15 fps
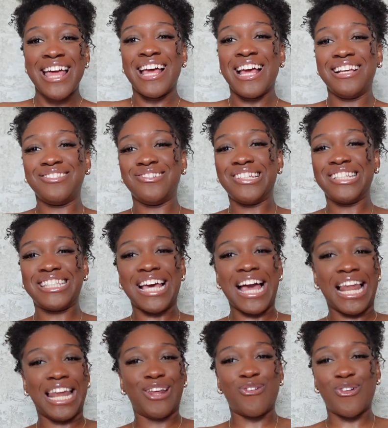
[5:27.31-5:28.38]
As you can see, I
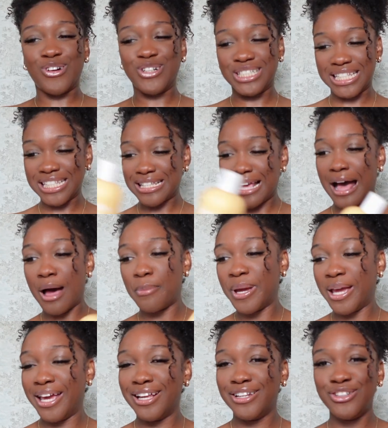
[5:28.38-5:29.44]
got a little orange on the top,
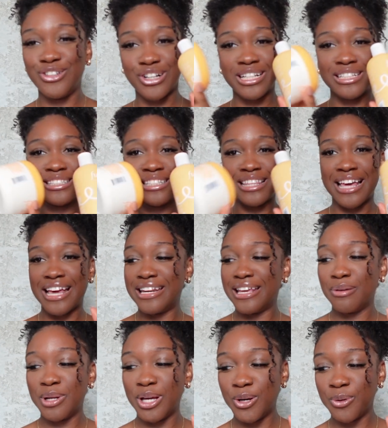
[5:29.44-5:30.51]
and you're gonna see that
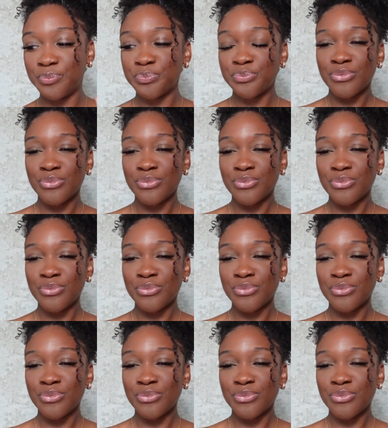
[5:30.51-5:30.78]
in there.